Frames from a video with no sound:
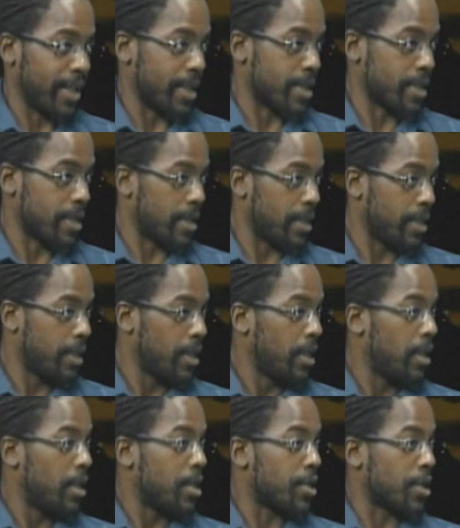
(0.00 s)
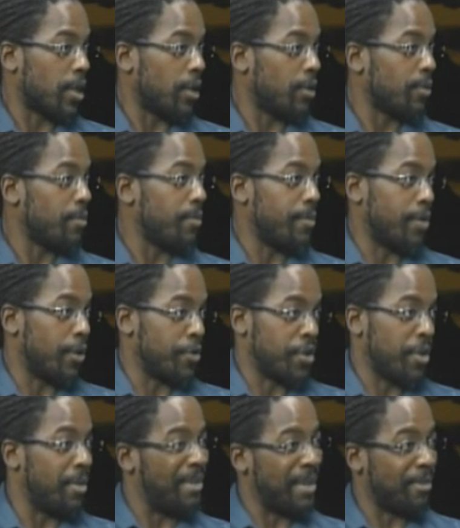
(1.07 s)
gets done. So those
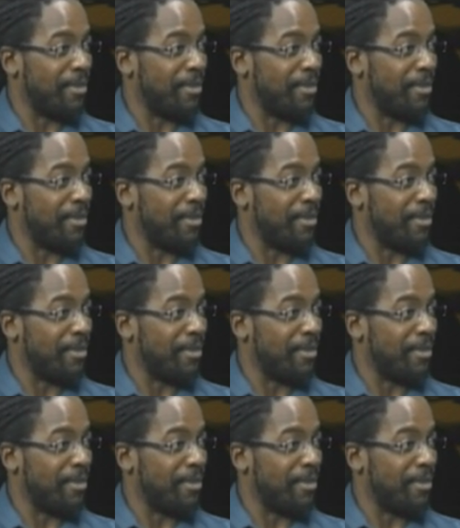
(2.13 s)
are the big